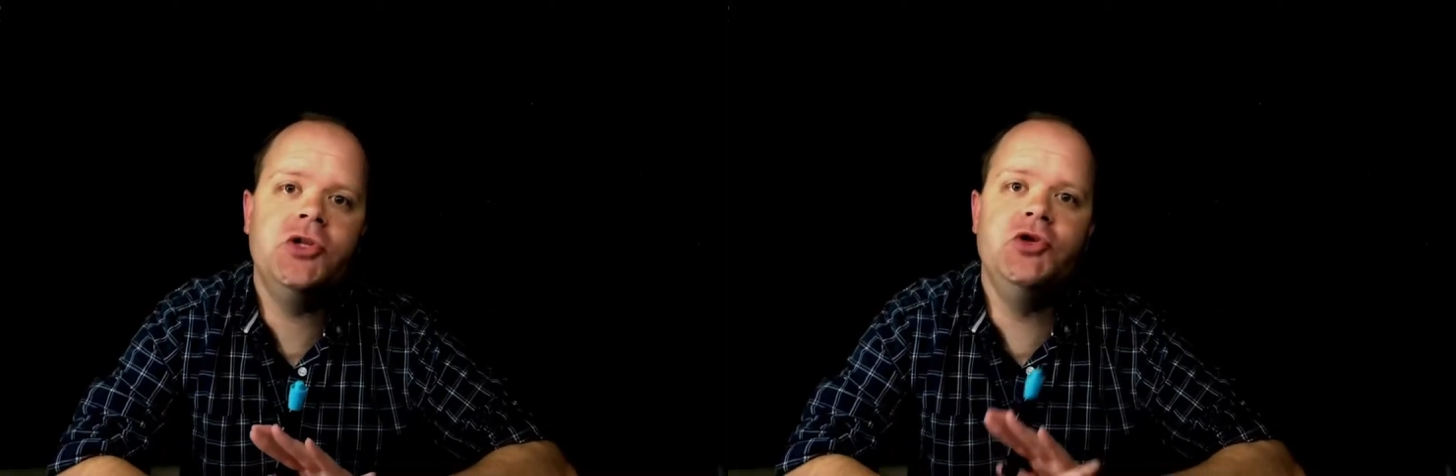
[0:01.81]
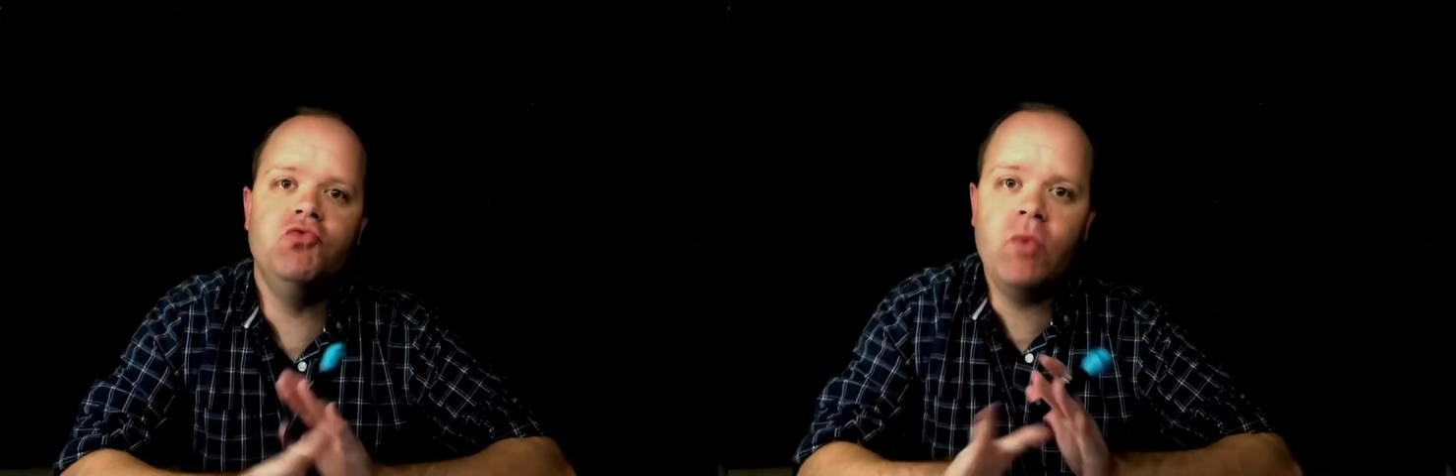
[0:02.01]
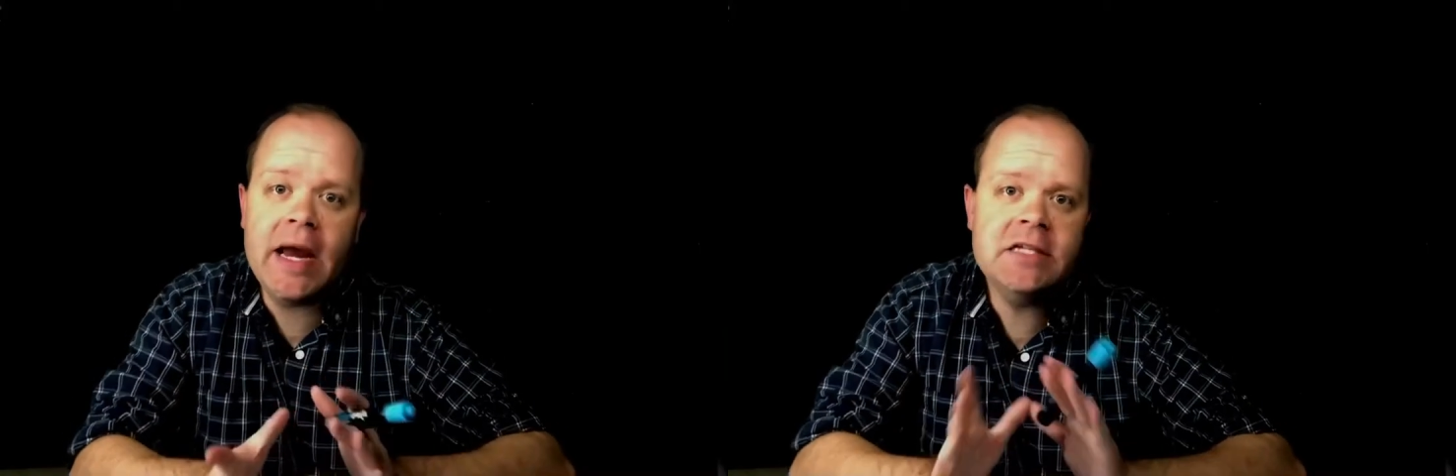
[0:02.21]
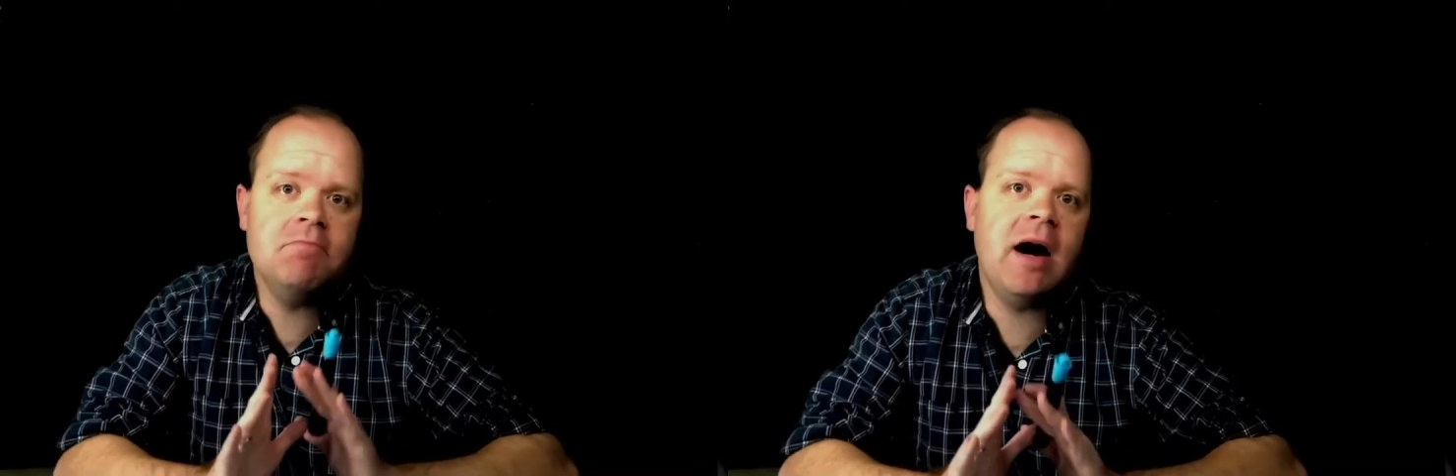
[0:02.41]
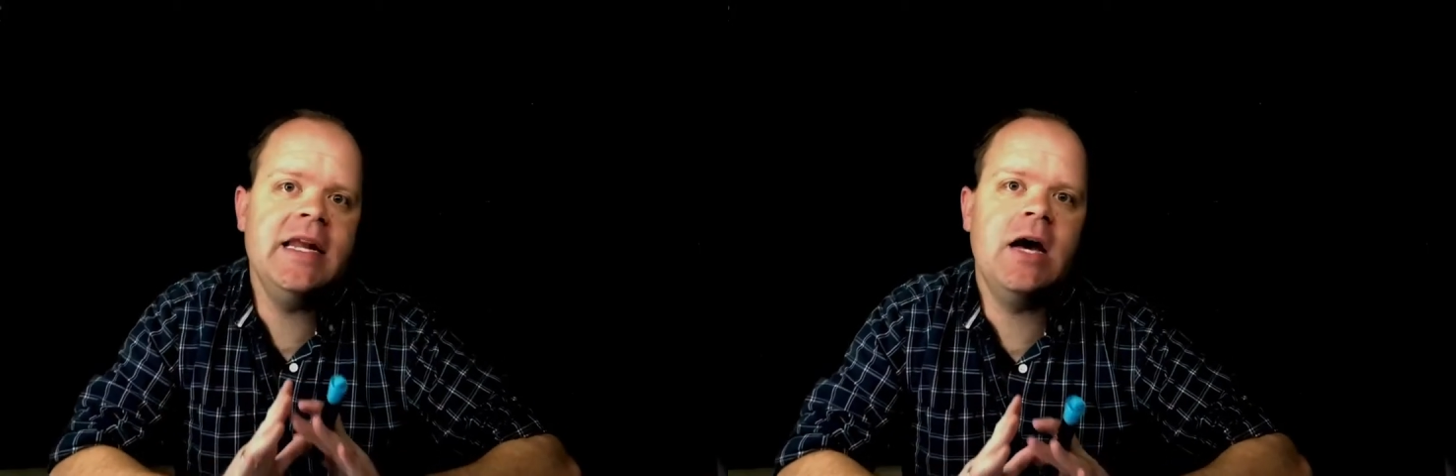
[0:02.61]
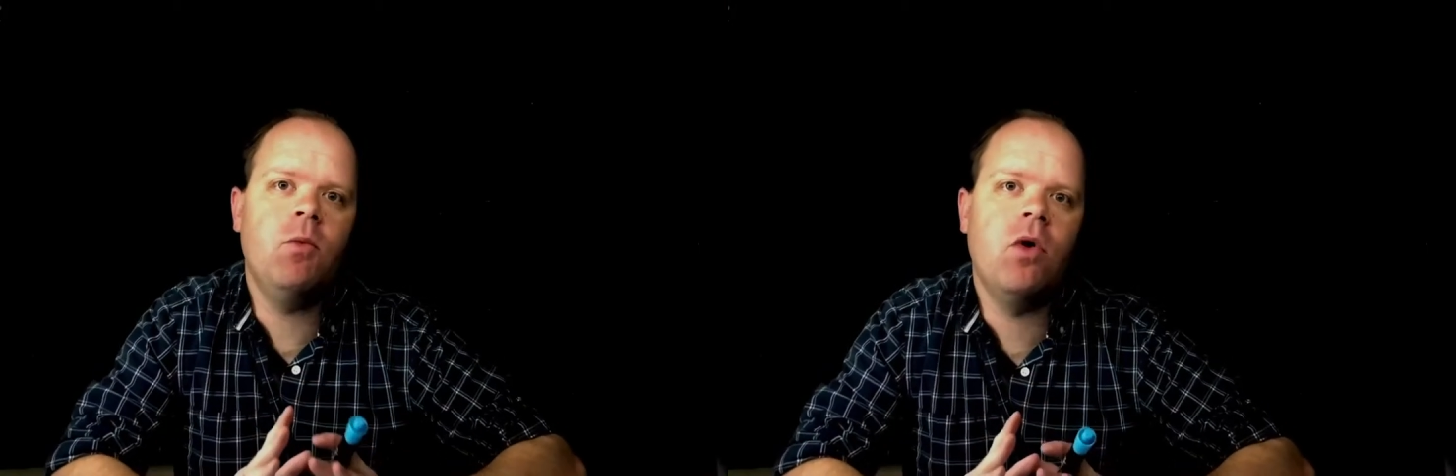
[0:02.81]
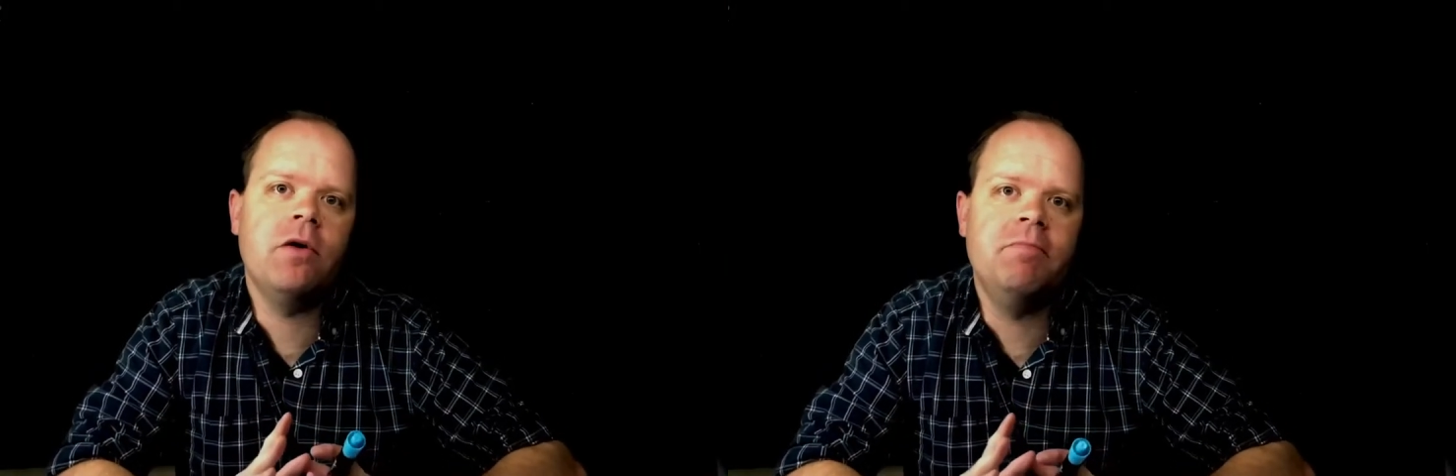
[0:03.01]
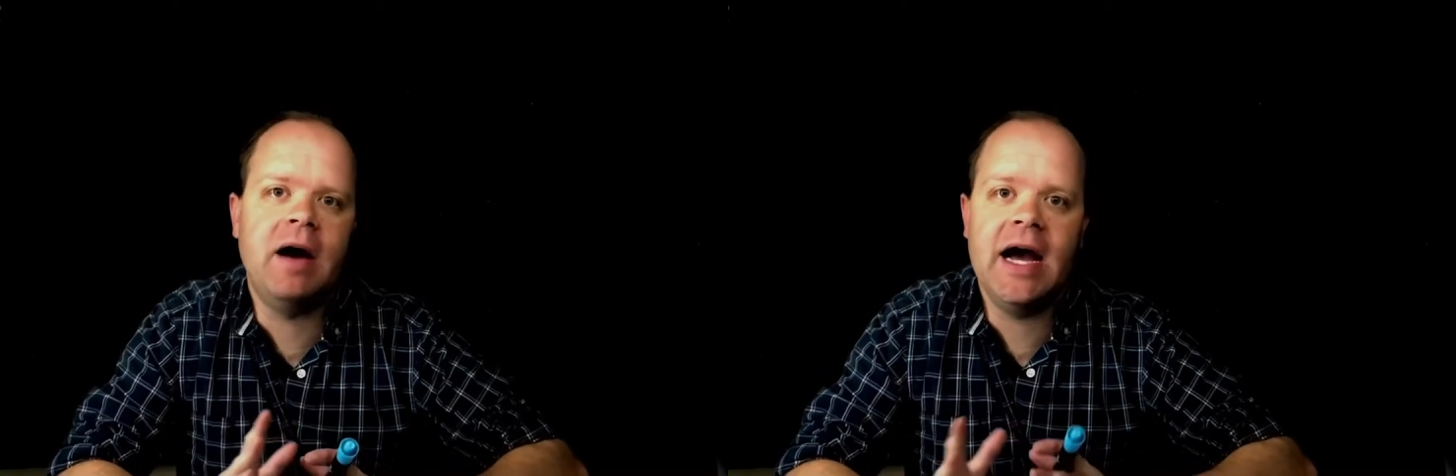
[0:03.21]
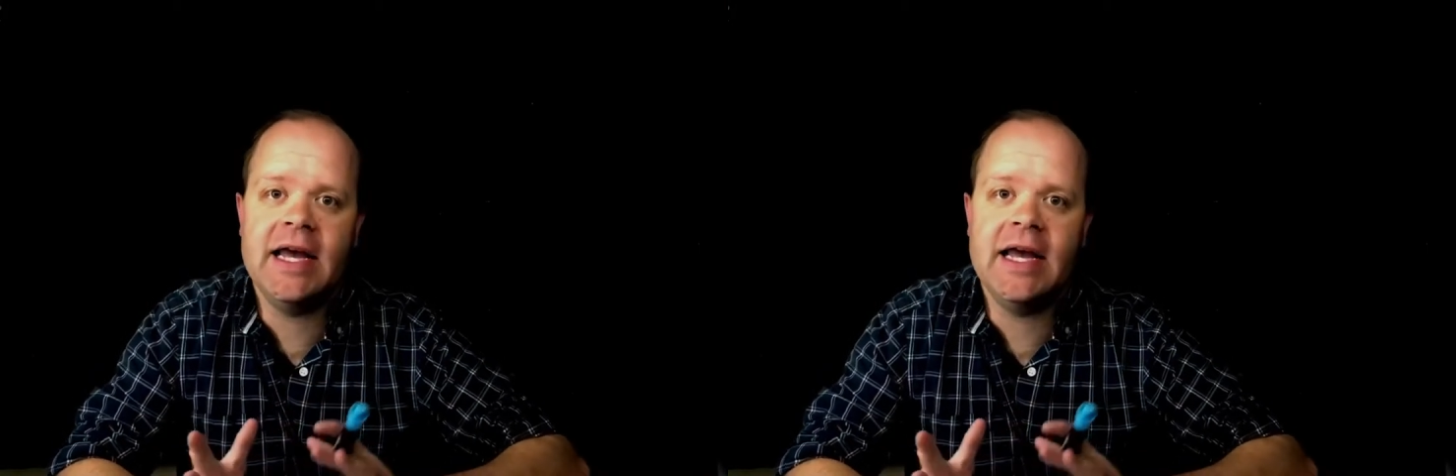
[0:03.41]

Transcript: to raise my net worth by